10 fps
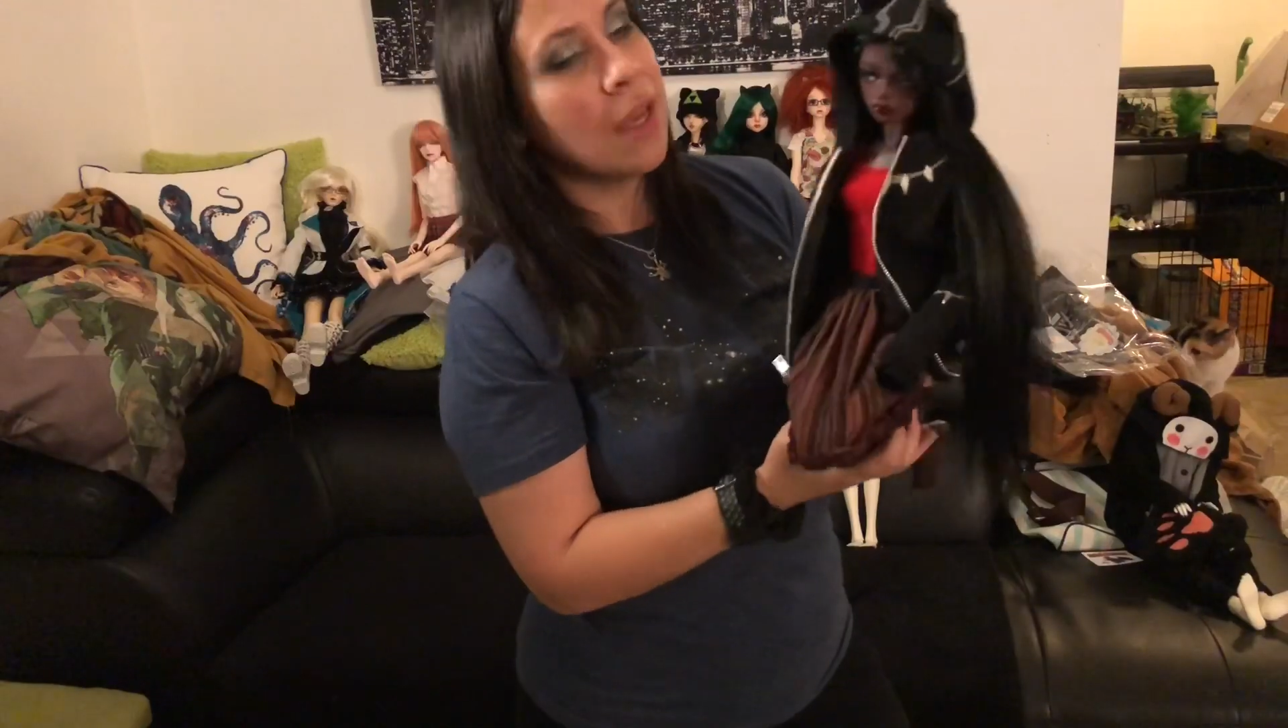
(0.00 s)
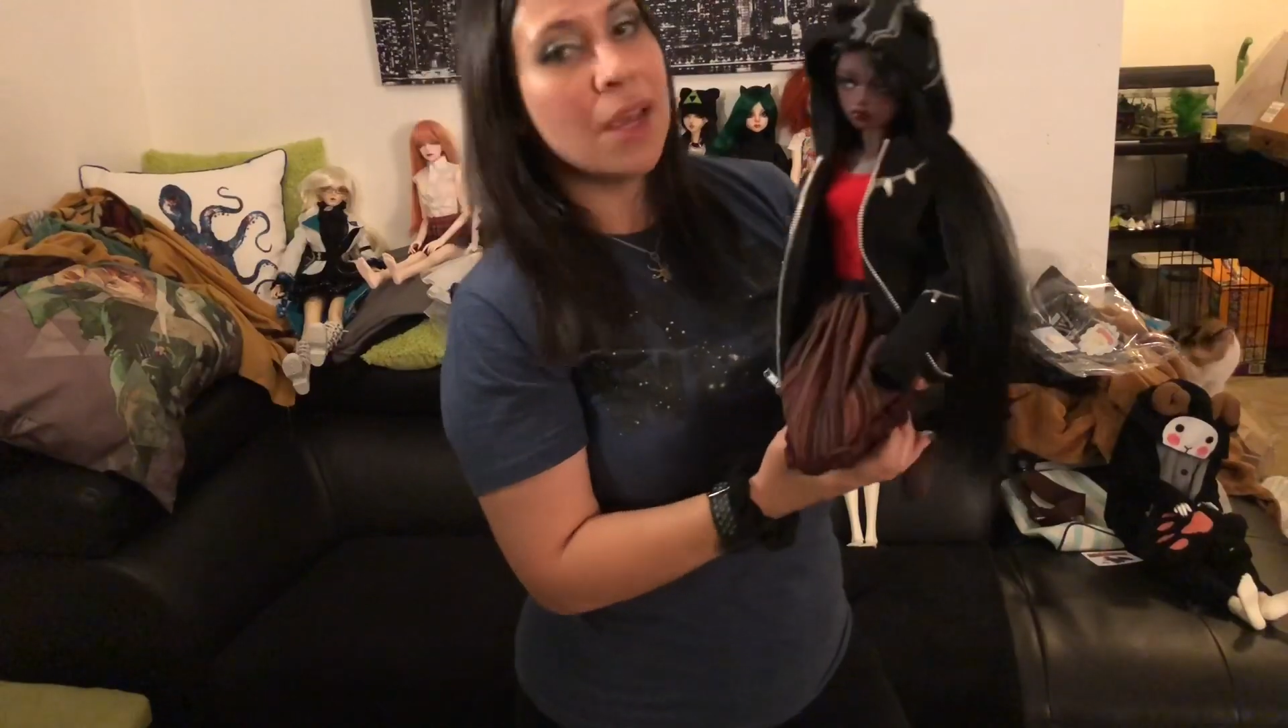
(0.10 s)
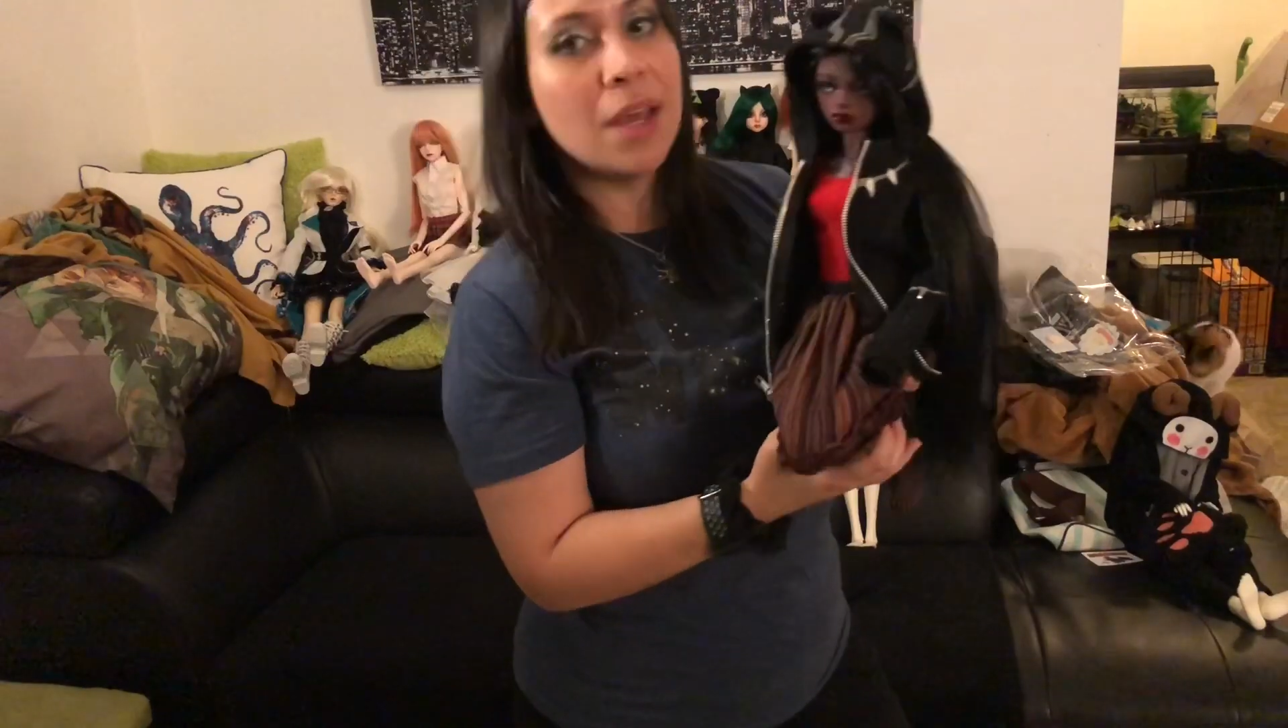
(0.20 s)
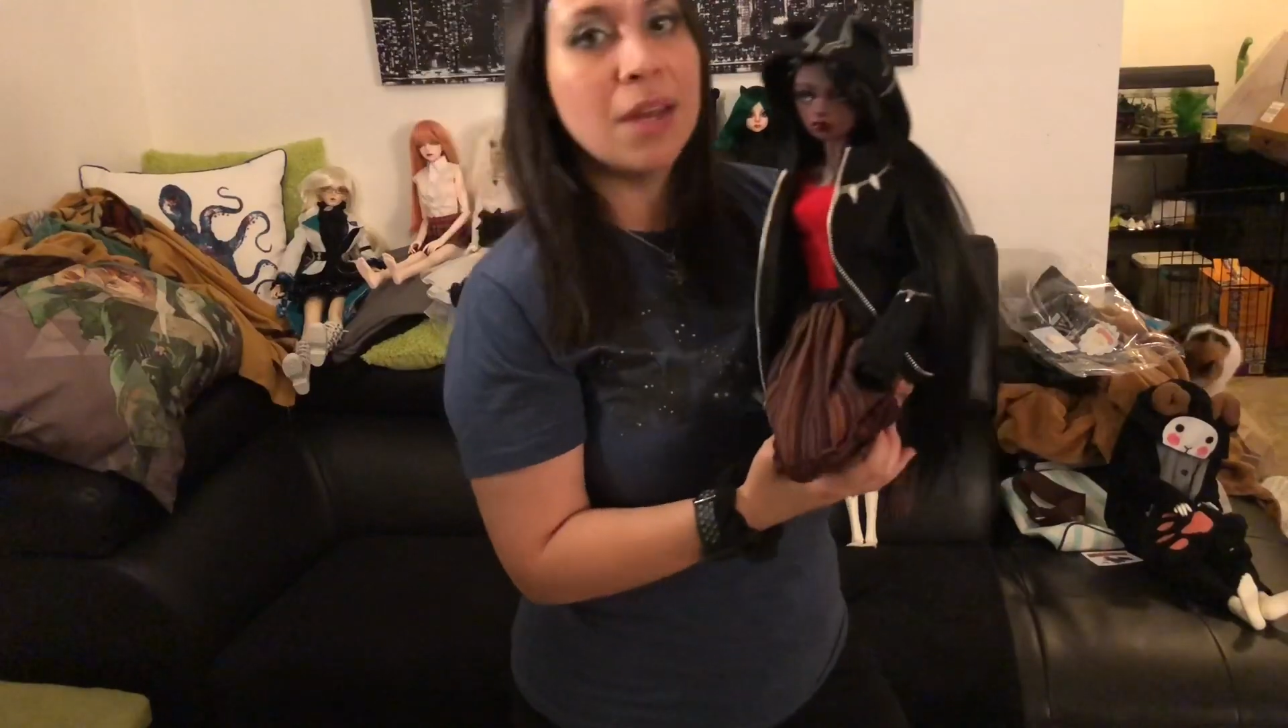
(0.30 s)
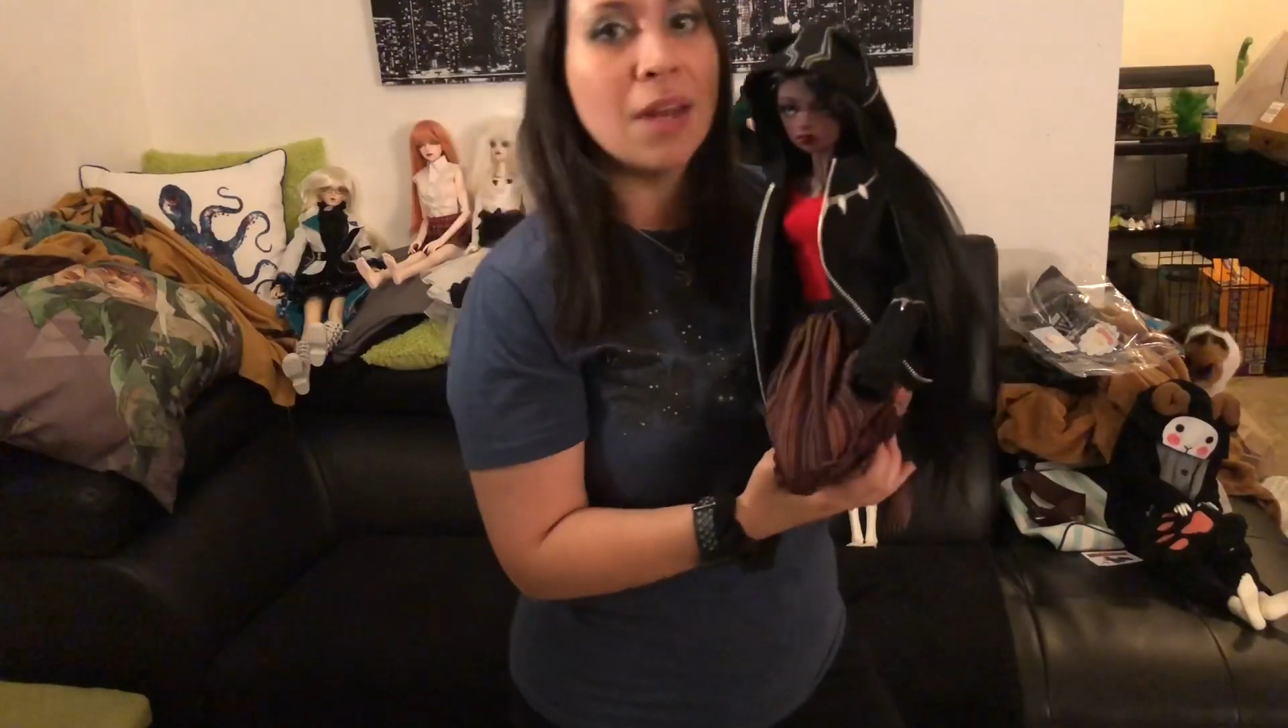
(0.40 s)

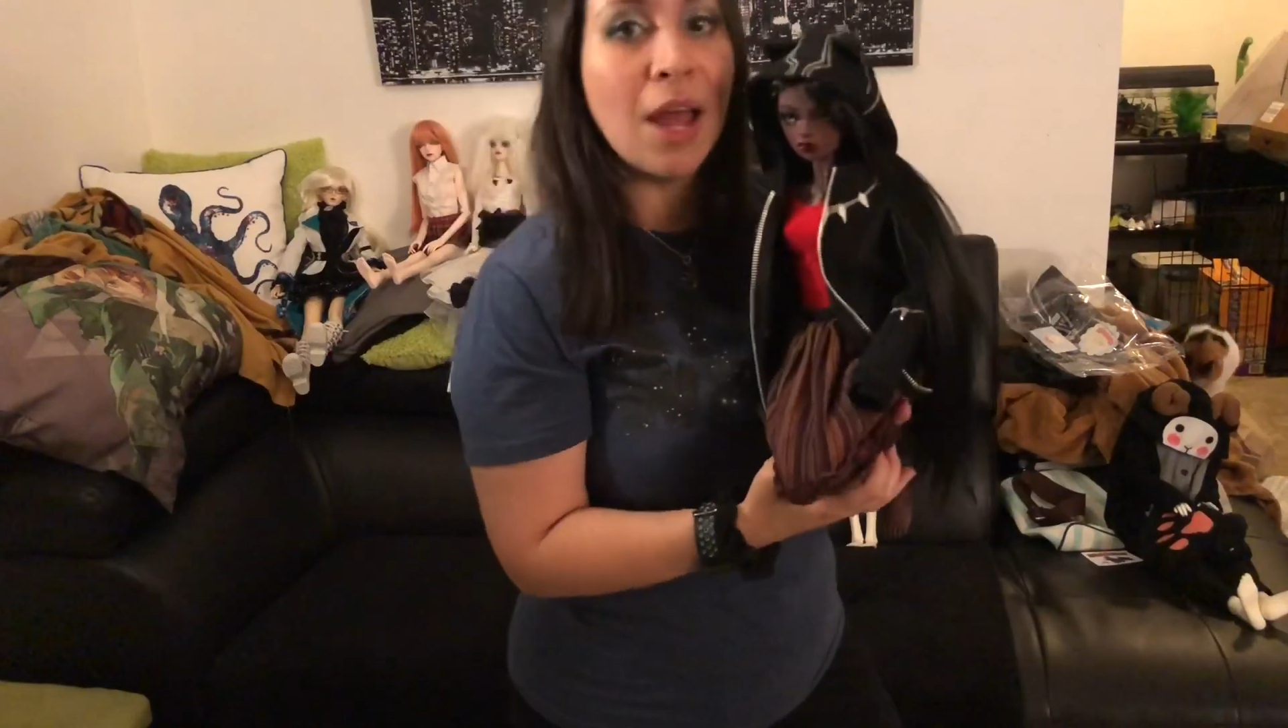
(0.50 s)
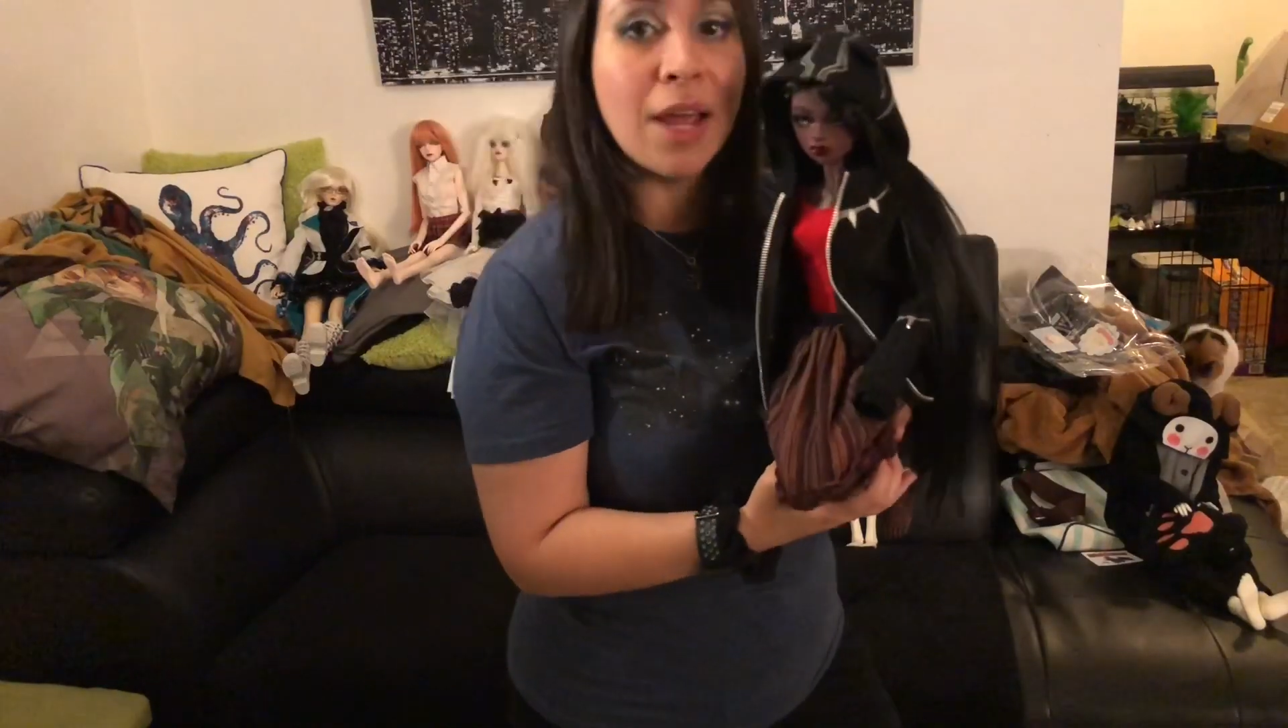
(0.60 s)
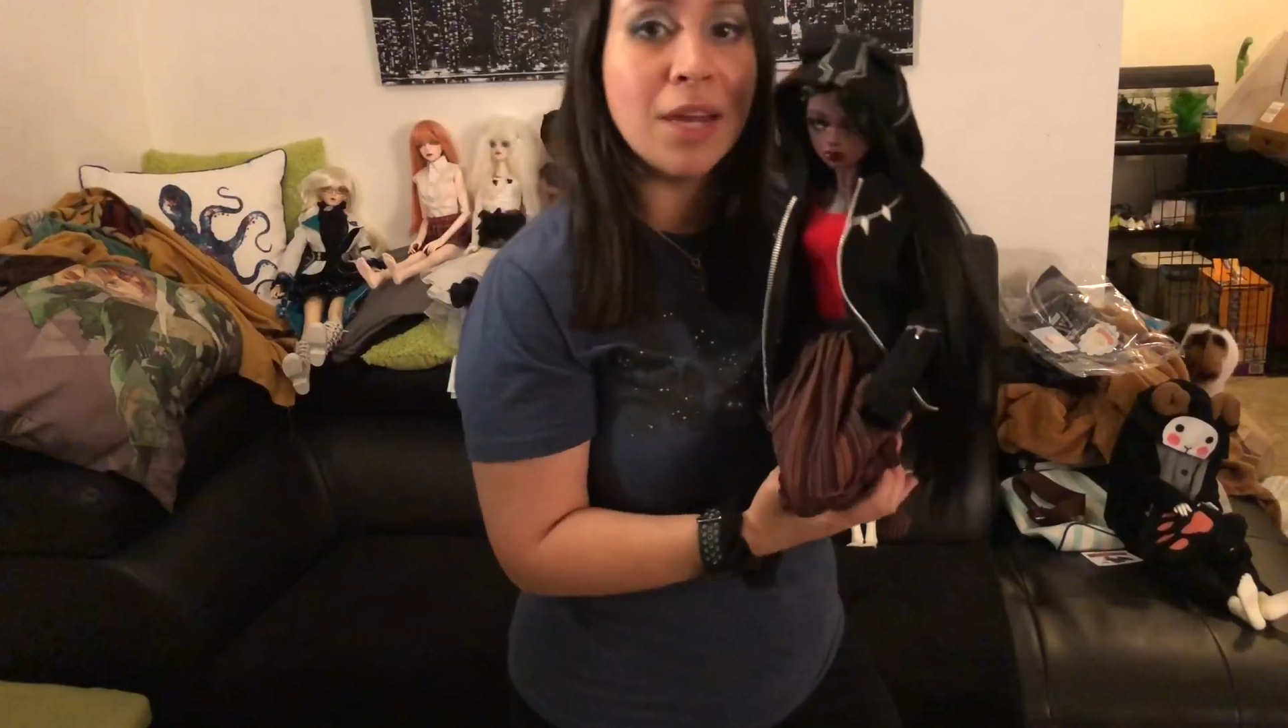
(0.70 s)
and I